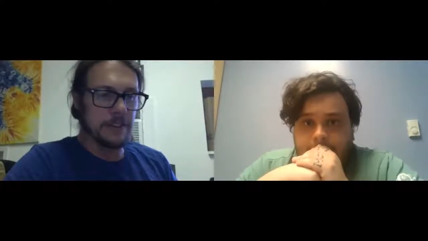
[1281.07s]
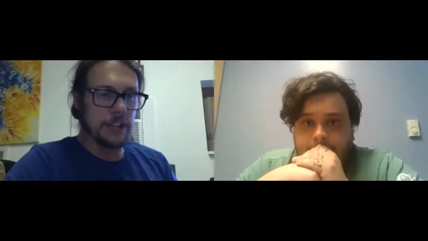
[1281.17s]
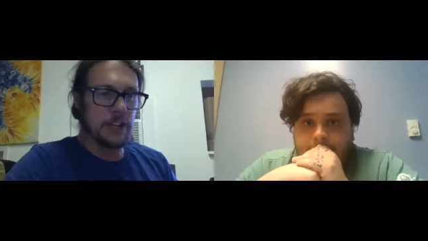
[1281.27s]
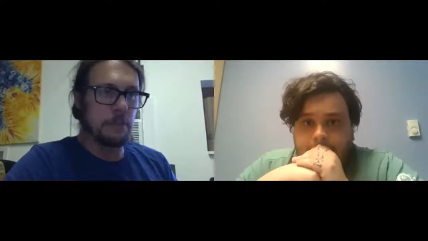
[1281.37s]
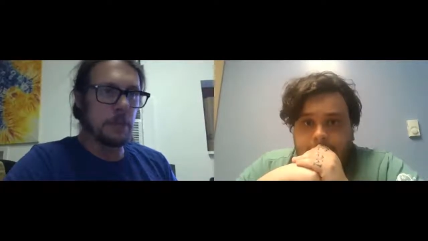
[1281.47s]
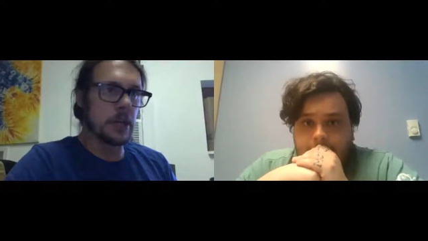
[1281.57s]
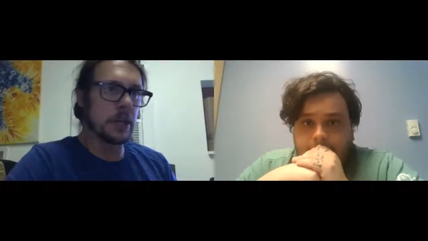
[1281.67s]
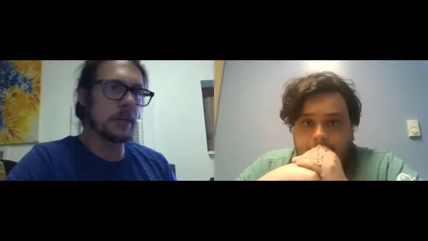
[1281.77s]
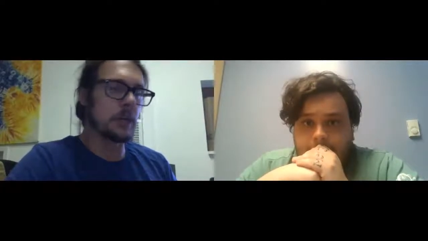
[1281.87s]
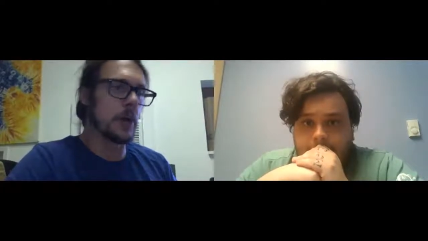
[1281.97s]
Speaker 1: in the book
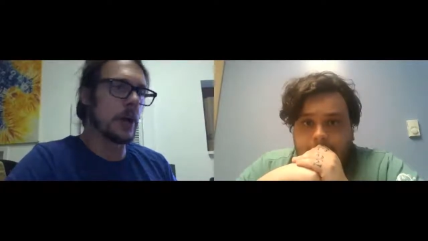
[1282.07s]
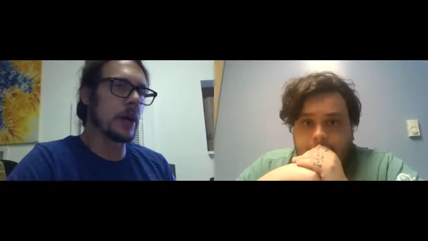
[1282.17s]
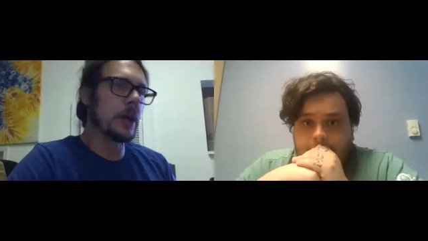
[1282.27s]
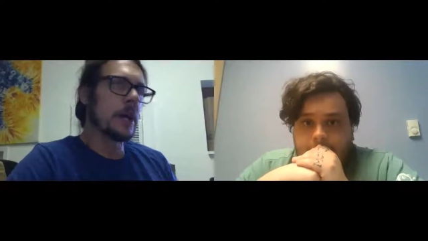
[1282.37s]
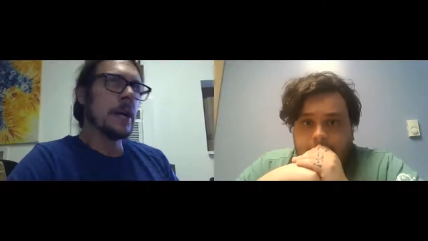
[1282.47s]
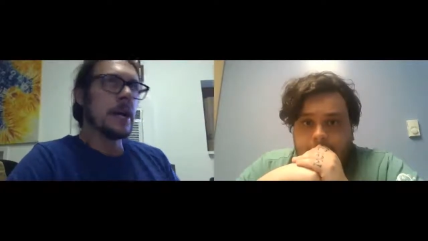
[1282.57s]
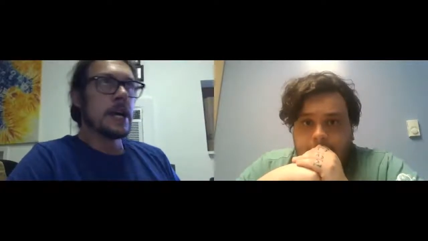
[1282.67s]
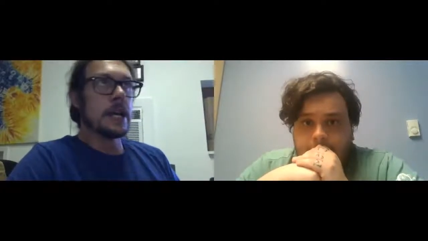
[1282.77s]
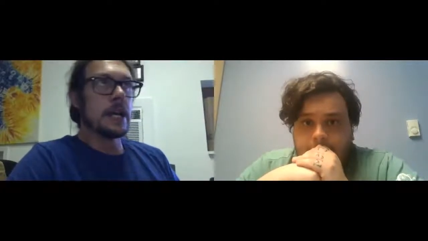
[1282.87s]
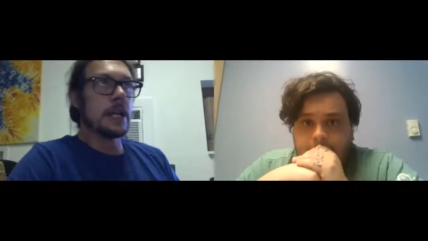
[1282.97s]
where
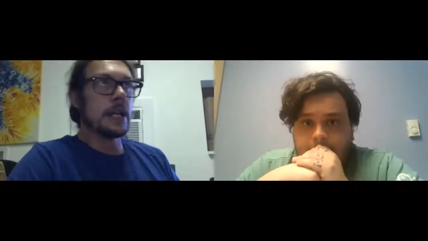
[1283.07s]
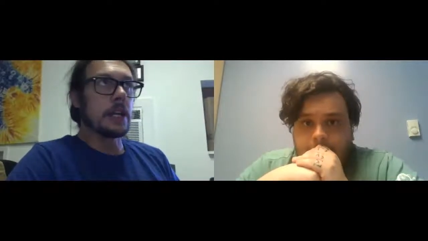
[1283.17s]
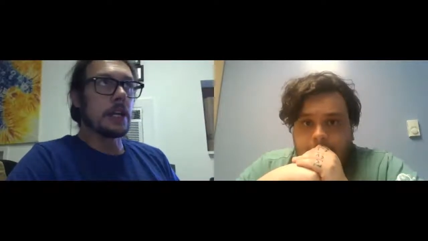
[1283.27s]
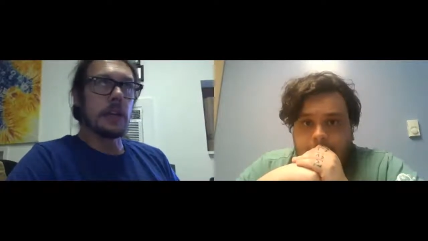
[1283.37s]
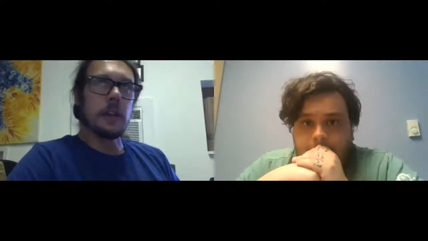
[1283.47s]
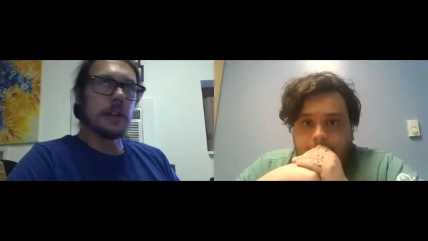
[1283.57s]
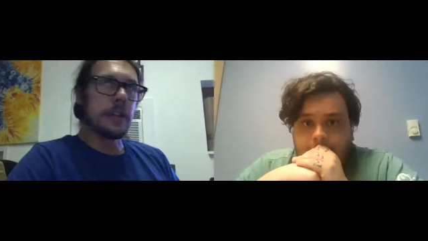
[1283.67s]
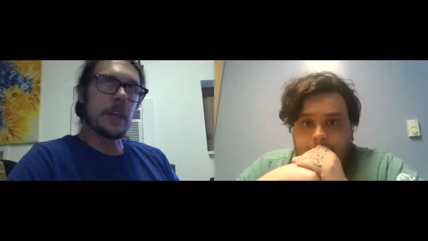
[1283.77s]
you know